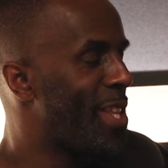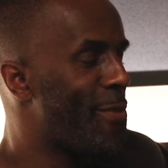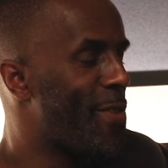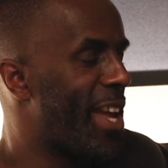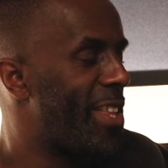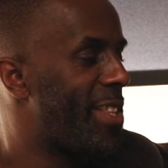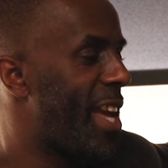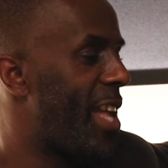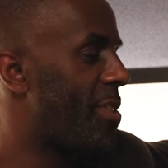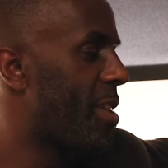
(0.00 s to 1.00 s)
forget the
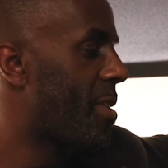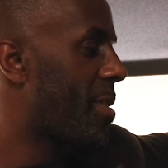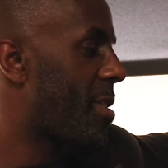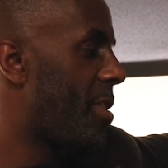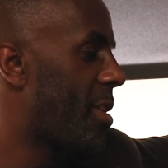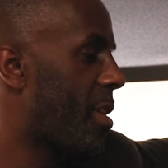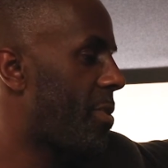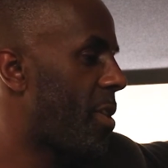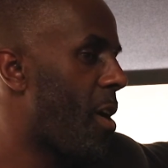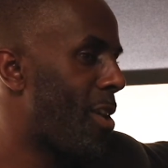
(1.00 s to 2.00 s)
day,
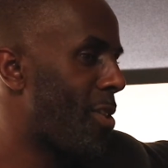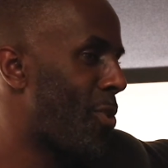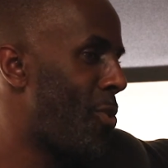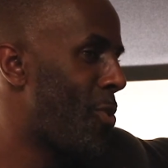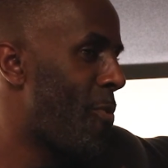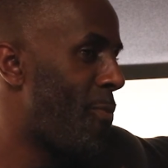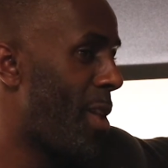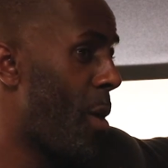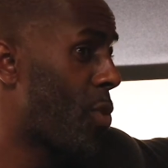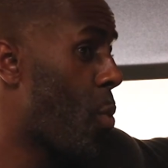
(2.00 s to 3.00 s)
the guys like who come to me.
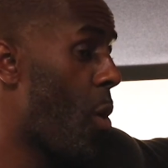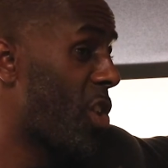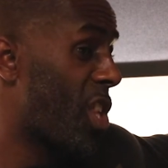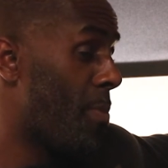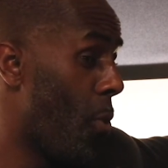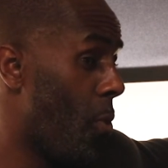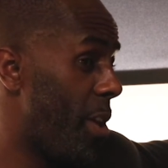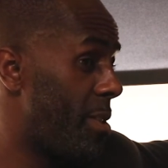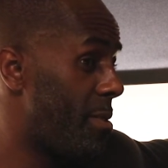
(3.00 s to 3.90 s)
I was quite small then.